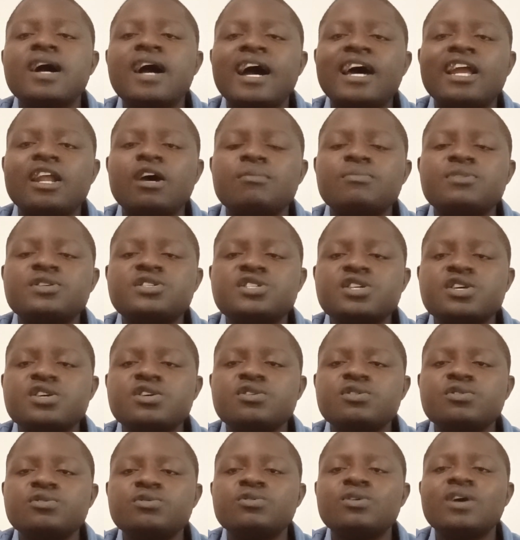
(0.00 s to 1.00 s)
and I'll be
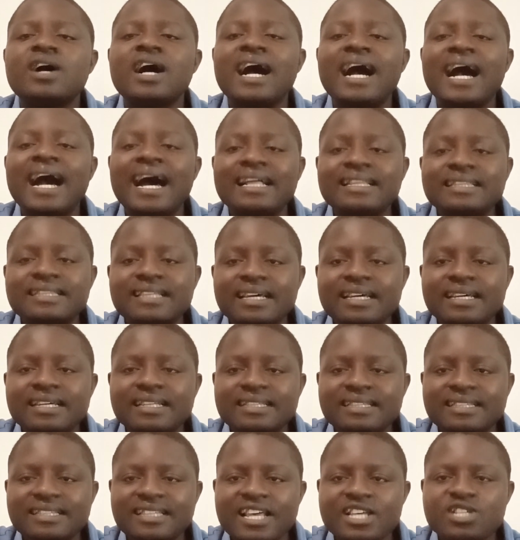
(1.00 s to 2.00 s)
seeing you at
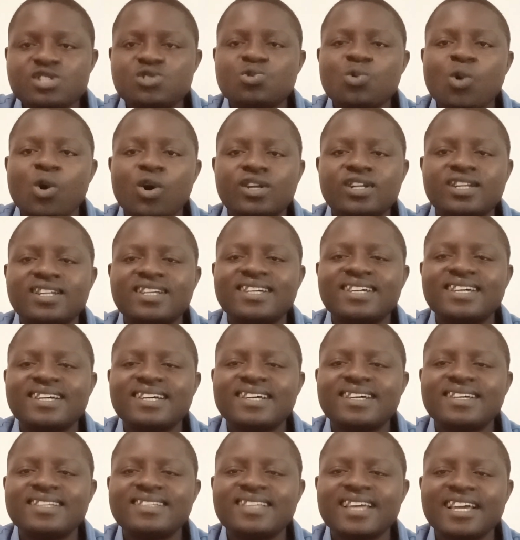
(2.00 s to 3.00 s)
the next one.
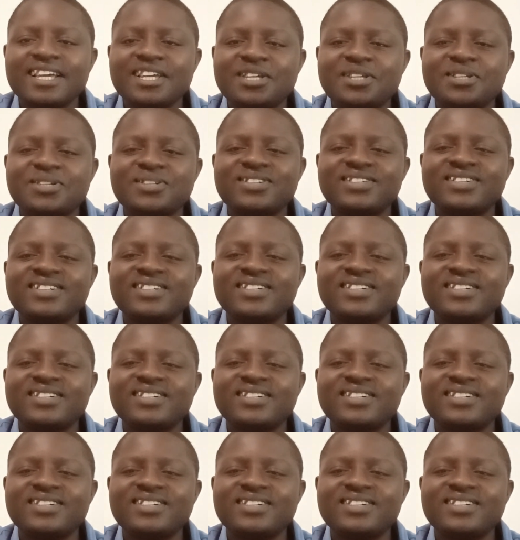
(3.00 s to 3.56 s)
Thank you.